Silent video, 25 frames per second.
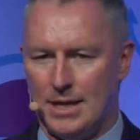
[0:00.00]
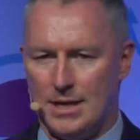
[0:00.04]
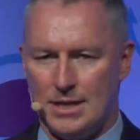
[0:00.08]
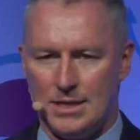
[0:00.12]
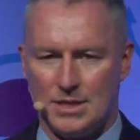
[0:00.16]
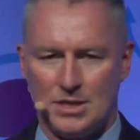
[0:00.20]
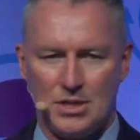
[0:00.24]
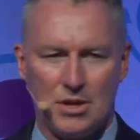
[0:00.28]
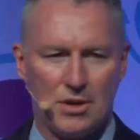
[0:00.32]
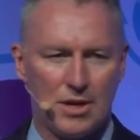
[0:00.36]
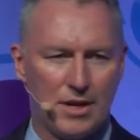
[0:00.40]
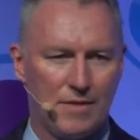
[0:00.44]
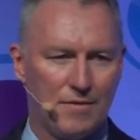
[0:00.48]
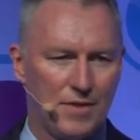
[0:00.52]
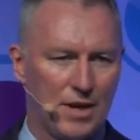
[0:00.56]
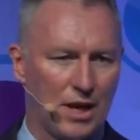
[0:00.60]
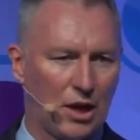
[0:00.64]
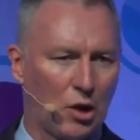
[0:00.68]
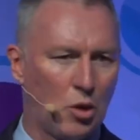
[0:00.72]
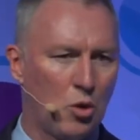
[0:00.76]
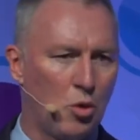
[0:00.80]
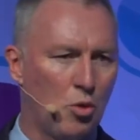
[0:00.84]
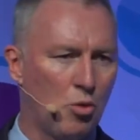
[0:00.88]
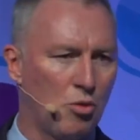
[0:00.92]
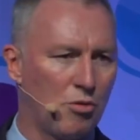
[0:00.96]
is not even a
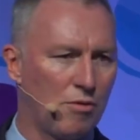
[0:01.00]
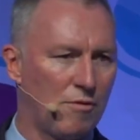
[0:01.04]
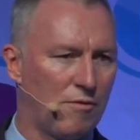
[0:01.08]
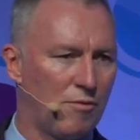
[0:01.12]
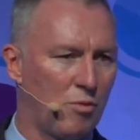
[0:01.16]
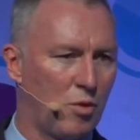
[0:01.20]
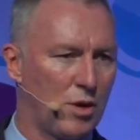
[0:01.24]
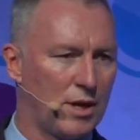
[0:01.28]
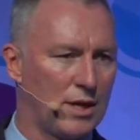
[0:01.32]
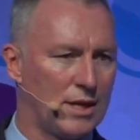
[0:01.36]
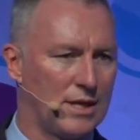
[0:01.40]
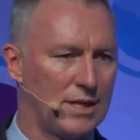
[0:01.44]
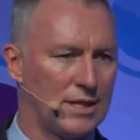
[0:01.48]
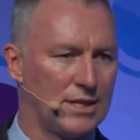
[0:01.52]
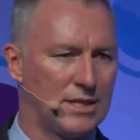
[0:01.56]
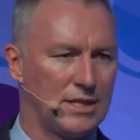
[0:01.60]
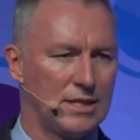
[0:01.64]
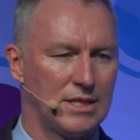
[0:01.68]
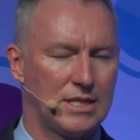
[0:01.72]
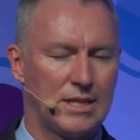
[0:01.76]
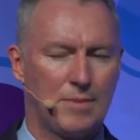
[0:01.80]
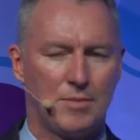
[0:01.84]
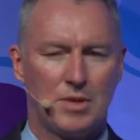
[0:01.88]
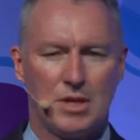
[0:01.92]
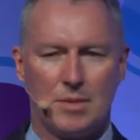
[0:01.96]
quarter of what it is in
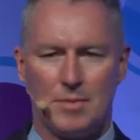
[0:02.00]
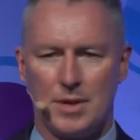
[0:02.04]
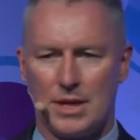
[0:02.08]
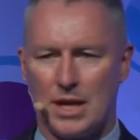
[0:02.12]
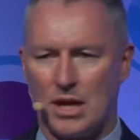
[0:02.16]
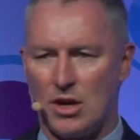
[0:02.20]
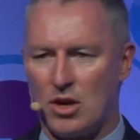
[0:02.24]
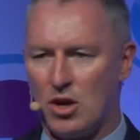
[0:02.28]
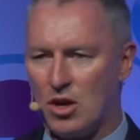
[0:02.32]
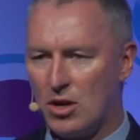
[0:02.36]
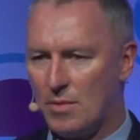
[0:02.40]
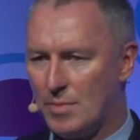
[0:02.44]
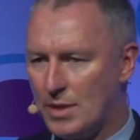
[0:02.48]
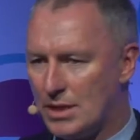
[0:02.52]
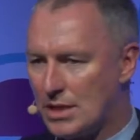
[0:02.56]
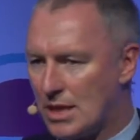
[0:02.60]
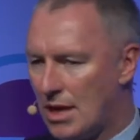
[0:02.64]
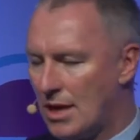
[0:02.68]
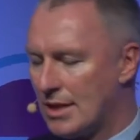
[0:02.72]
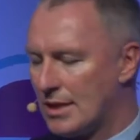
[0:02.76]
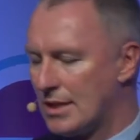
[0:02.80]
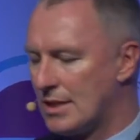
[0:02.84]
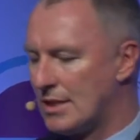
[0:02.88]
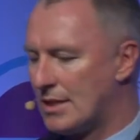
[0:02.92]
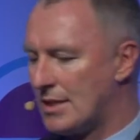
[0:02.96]
some of the big economies
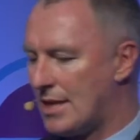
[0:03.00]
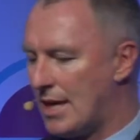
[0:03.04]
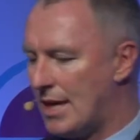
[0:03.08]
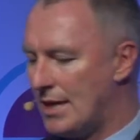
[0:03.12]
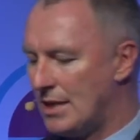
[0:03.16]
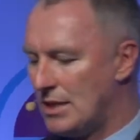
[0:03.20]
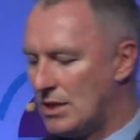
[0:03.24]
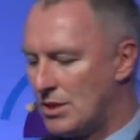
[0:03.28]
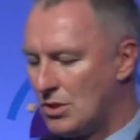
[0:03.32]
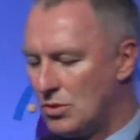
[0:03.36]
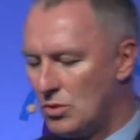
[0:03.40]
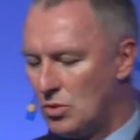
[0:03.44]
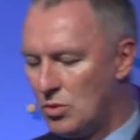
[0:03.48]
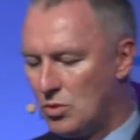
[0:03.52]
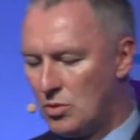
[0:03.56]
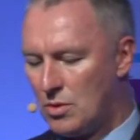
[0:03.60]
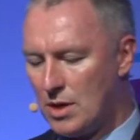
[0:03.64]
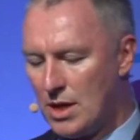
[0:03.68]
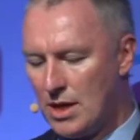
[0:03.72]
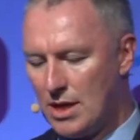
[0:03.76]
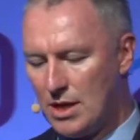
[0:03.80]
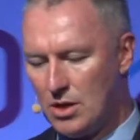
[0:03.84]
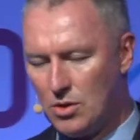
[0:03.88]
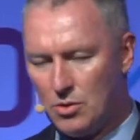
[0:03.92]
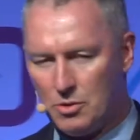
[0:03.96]
like the States
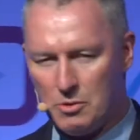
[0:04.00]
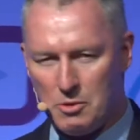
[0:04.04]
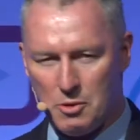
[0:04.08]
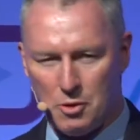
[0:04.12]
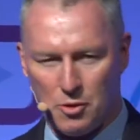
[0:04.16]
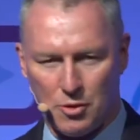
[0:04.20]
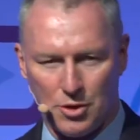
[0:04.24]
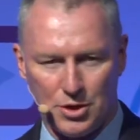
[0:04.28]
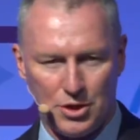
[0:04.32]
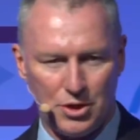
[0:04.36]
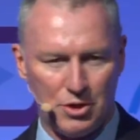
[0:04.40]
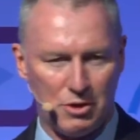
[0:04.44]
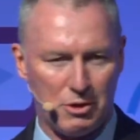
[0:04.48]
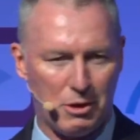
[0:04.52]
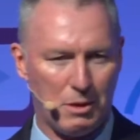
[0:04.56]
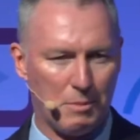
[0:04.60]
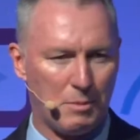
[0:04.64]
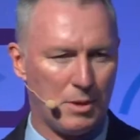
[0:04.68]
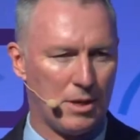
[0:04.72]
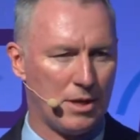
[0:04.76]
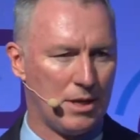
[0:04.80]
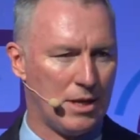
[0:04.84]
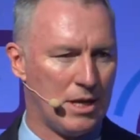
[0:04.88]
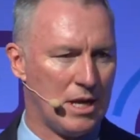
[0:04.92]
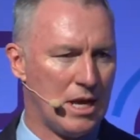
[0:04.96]
or Europe.
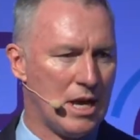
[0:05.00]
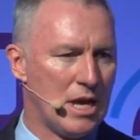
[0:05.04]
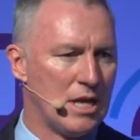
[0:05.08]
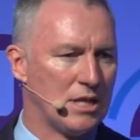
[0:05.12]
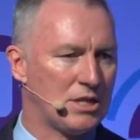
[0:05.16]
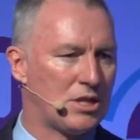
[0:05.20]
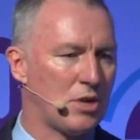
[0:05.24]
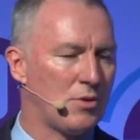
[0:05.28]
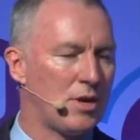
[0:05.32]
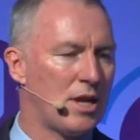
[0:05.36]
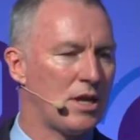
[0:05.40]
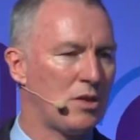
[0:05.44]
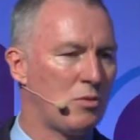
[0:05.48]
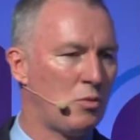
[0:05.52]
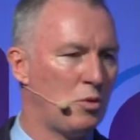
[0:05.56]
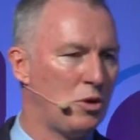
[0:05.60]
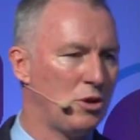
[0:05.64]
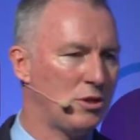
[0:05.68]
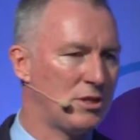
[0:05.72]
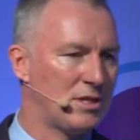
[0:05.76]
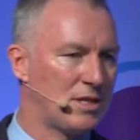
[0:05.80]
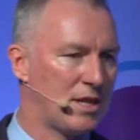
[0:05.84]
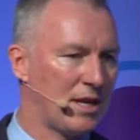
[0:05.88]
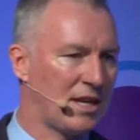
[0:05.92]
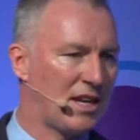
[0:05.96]
So in other
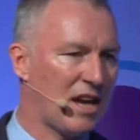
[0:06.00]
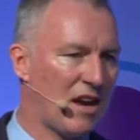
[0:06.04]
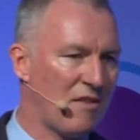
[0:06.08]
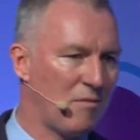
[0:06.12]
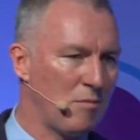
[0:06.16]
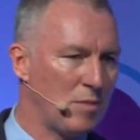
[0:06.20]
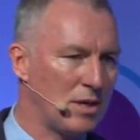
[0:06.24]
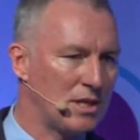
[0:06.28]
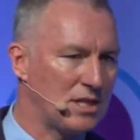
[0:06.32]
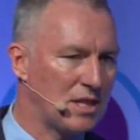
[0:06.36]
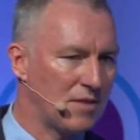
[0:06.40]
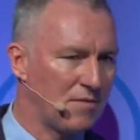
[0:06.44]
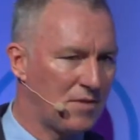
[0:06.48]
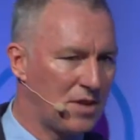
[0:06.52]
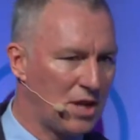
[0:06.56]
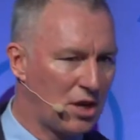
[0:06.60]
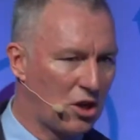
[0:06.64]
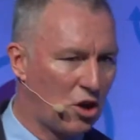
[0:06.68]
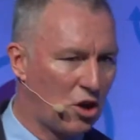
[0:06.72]
words, the government, if the